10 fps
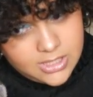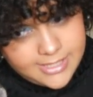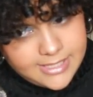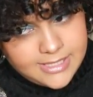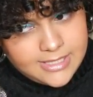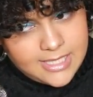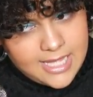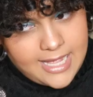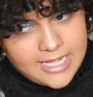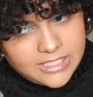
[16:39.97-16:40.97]
is
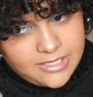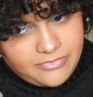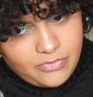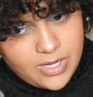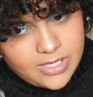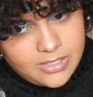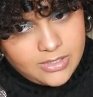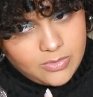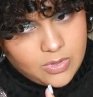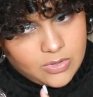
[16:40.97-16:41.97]
that as a friend,
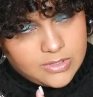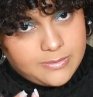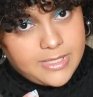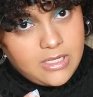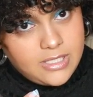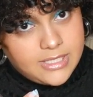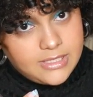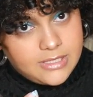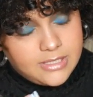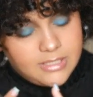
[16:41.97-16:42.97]
you will always be
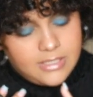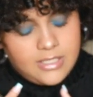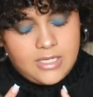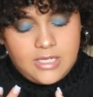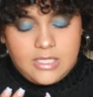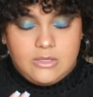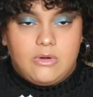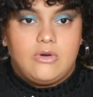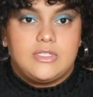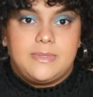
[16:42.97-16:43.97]
honest, you will
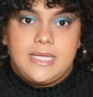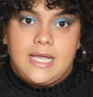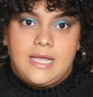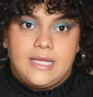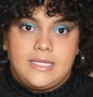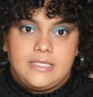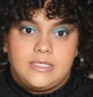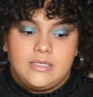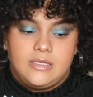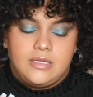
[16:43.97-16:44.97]
always be kind,
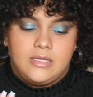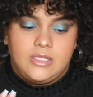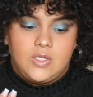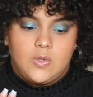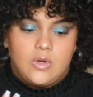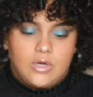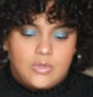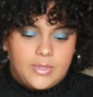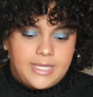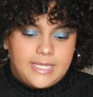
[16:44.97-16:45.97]
you will
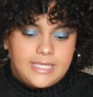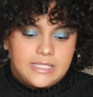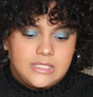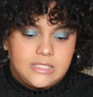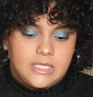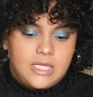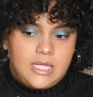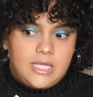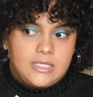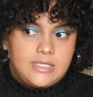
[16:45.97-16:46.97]
always
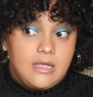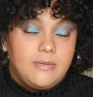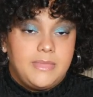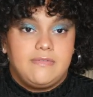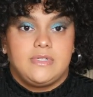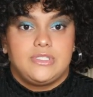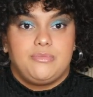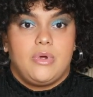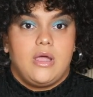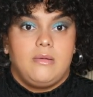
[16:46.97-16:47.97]
tell me if there's a
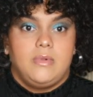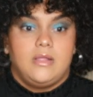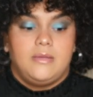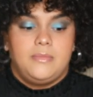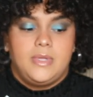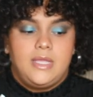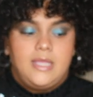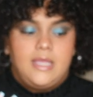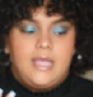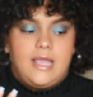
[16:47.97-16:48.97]
problem,
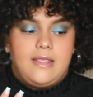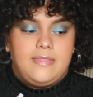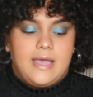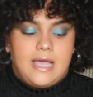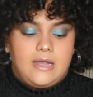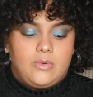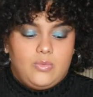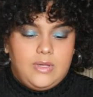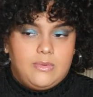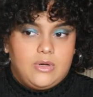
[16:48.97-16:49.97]
and that
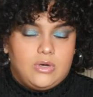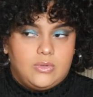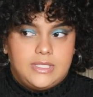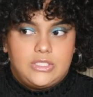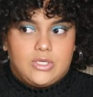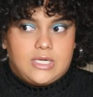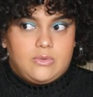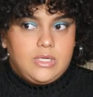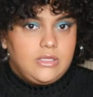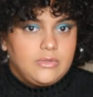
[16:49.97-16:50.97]
we will always try to
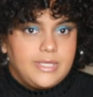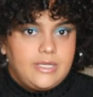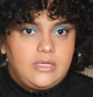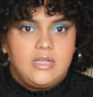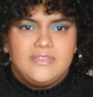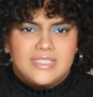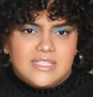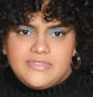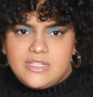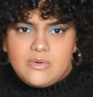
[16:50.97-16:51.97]
work through it. And obviously,
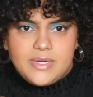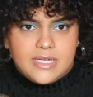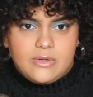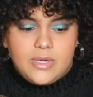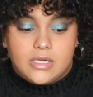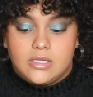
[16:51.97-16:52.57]
if it don't work, it'll work.